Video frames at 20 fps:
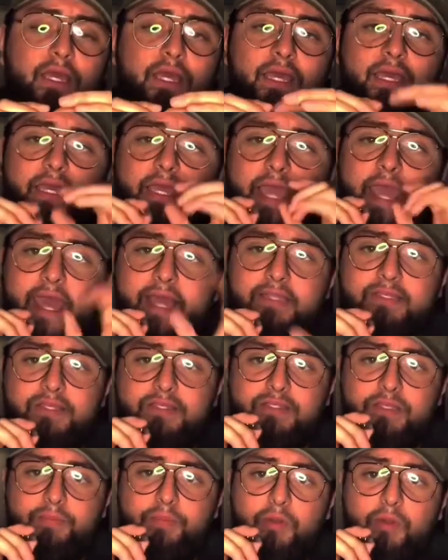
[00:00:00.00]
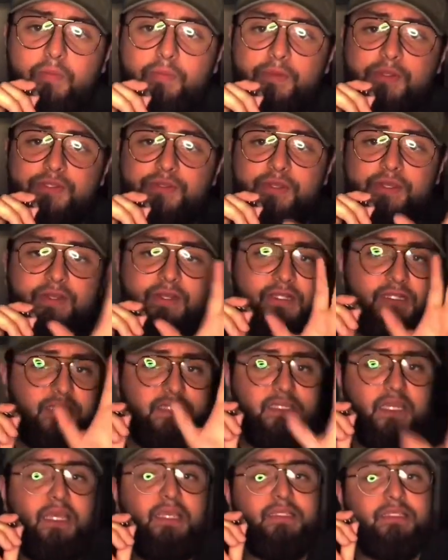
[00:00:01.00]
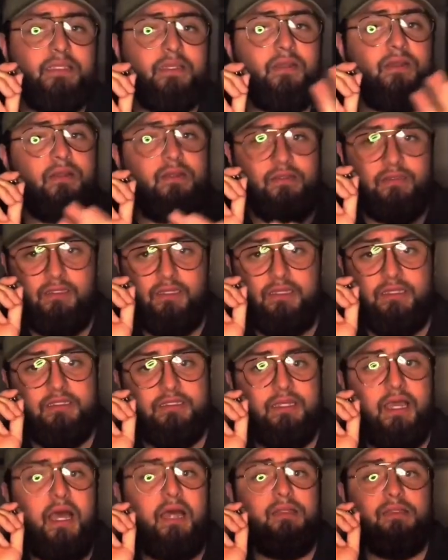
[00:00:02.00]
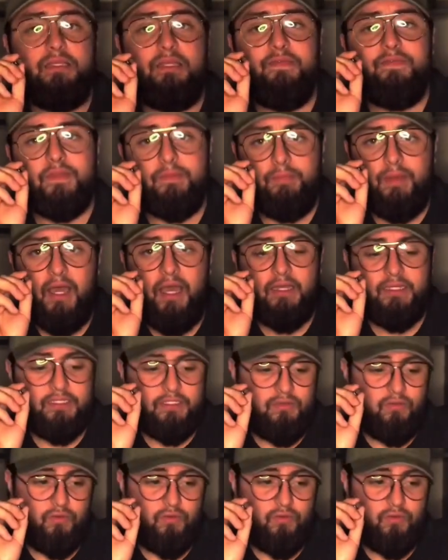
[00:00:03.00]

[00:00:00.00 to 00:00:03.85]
it enters the perpetrator and stays there and does not leave the body.